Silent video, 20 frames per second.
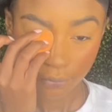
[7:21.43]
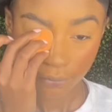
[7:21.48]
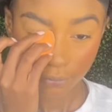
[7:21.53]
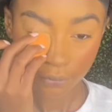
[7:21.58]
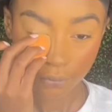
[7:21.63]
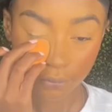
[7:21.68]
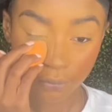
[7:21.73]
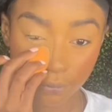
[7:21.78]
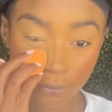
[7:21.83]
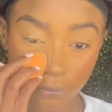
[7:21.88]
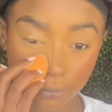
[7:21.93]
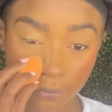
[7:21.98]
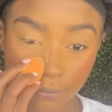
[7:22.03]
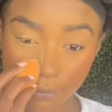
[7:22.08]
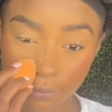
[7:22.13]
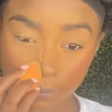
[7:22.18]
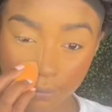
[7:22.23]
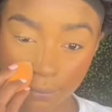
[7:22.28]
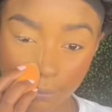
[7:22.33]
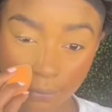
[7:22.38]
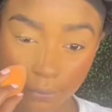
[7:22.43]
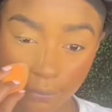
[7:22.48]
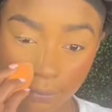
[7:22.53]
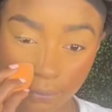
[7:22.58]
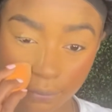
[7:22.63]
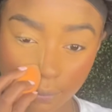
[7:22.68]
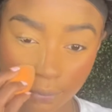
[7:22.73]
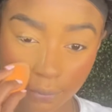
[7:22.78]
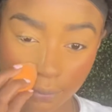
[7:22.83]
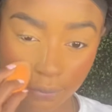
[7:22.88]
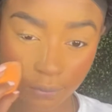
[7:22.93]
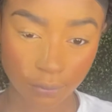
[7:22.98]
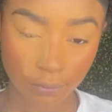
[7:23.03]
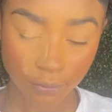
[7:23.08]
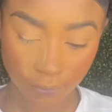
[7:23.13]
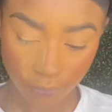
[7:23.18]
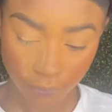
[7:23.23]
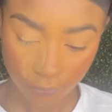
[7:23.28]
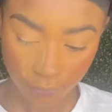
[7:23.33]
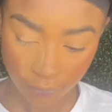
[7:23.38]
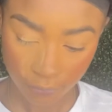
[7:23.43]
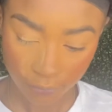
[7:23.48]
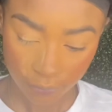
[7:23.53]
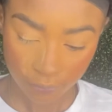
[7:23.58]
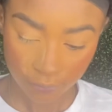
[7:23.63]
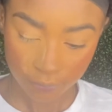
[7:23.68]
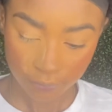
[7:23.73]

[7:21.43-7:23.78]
and press it into my skin.